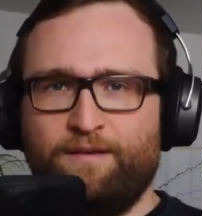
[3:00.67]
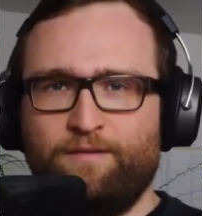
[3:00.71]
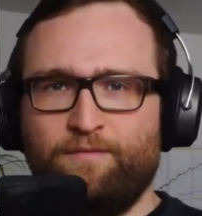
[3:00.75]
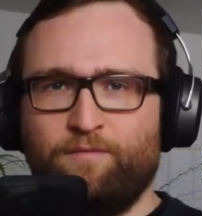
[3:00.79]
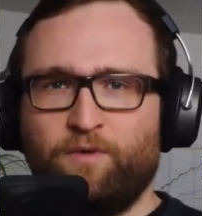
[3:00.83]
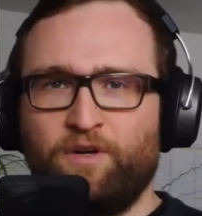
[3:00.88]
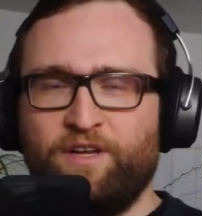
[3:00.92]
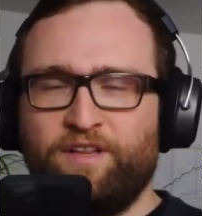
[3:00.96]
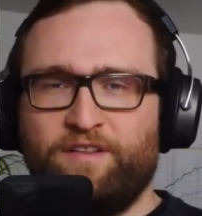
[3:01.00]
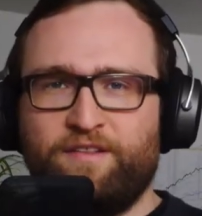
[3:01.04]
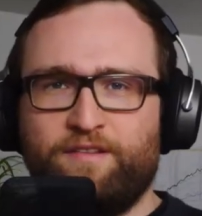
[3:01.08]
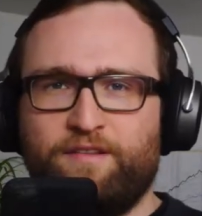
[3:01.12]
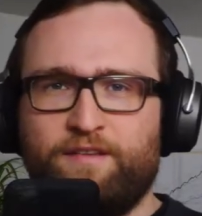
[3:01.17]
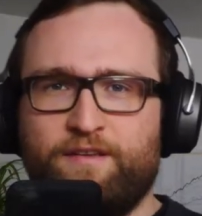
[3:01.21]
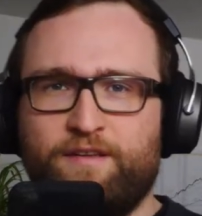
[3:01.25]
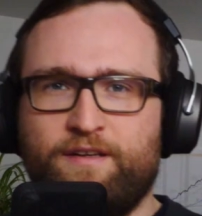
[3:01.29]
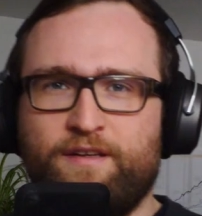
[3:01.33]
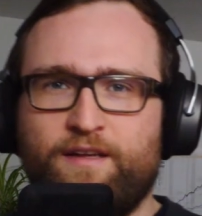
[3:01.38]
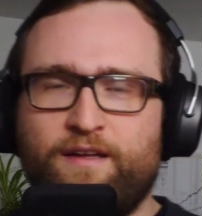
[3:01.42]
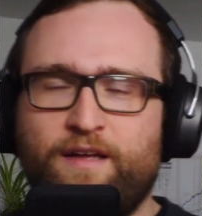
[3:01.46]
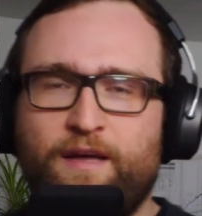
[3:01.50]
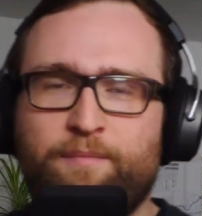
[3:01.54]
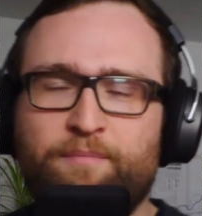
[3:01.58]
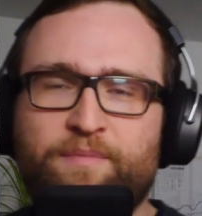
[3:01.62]
What is
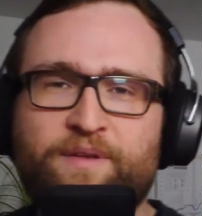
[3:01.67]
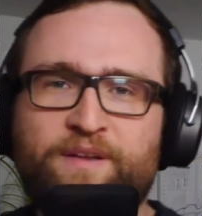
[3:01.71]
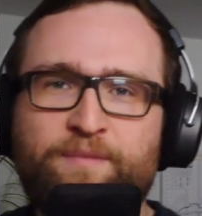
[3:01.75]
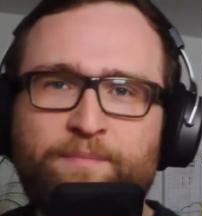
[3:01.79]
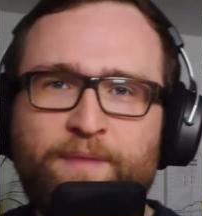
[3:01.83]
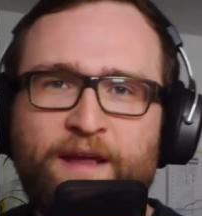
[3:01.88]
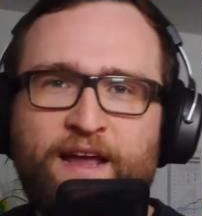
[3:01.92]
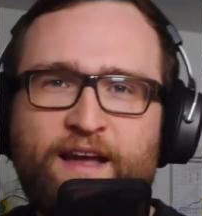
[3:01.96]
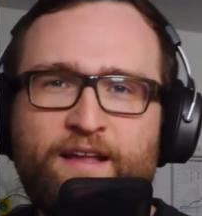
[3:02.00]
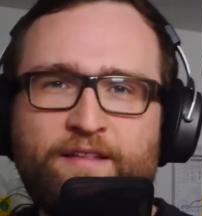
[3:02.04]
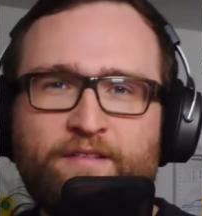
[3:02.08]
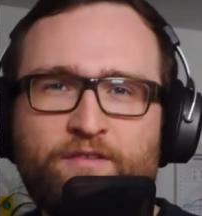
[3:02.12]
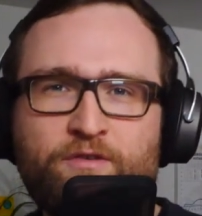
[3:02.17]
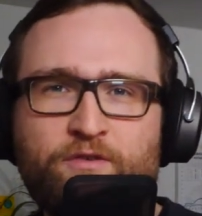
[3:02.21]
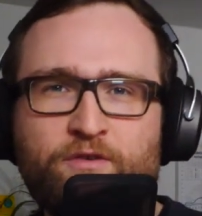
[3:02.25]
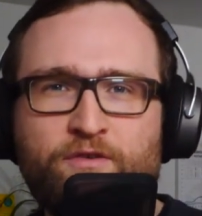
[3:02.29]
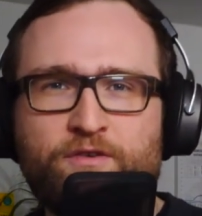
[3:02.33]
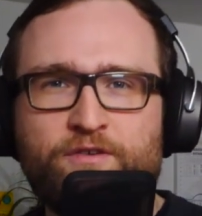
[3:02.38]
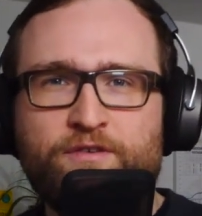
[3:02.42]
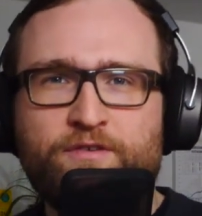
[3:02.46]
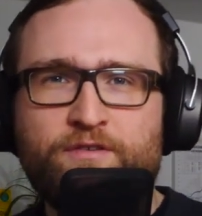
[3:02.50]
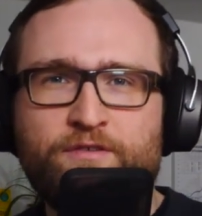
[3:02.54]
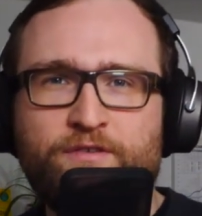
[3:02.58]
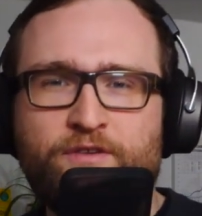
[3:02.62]
the NPS
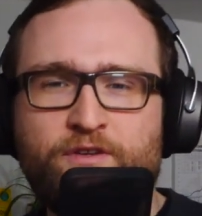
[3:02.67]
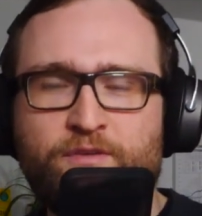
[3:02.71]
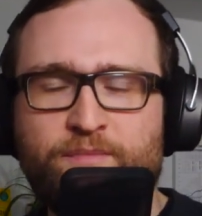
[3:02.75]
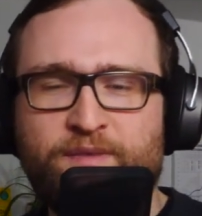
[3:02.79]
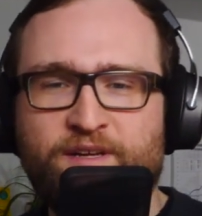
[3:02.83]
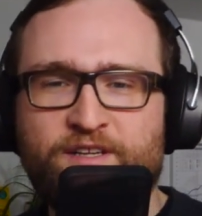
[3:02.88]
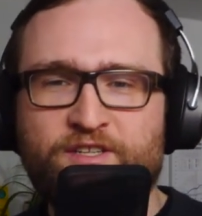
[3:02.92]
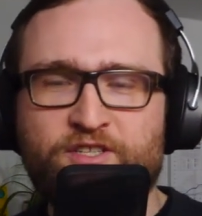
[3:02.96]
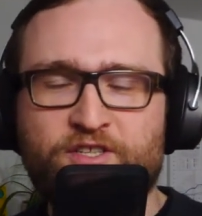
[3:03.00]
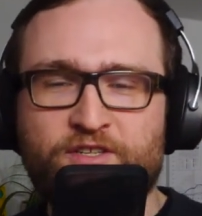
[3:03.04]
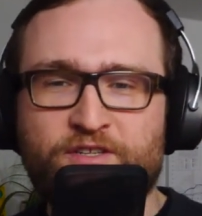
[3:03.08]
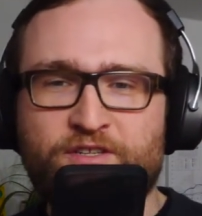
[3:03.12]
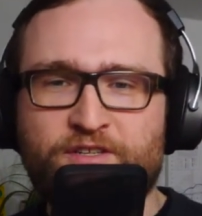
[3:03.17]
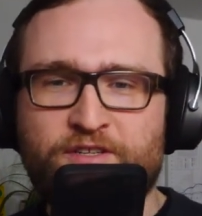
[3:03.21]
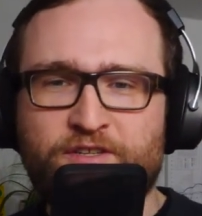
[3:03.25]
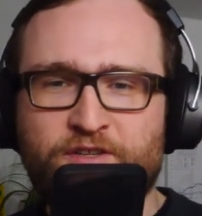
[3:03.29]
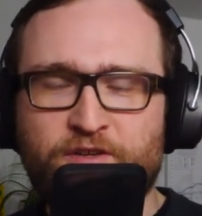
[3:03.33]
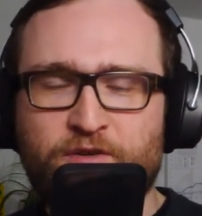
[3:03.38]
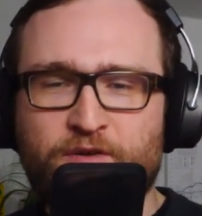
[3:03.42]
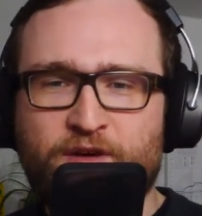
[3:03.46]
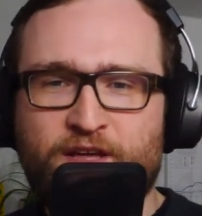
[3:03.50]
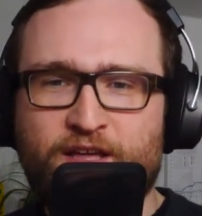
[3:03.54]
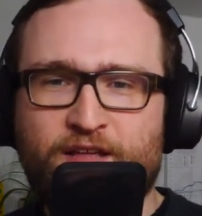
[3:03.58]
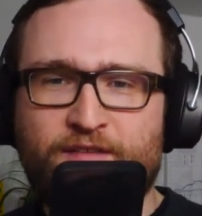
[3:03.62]
score you mentioned
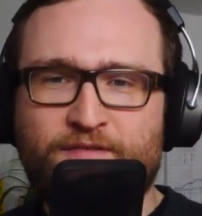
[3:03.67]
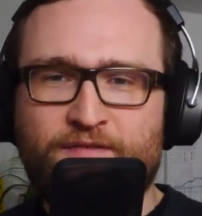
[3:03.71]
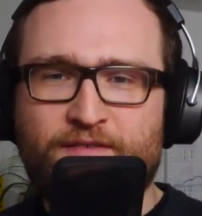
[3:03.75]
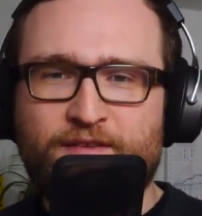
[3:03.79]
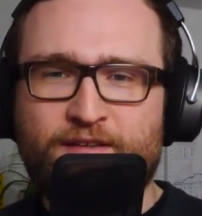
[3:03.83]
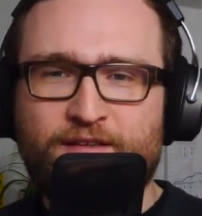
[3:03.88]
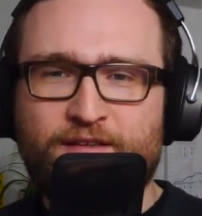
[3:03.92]
you have?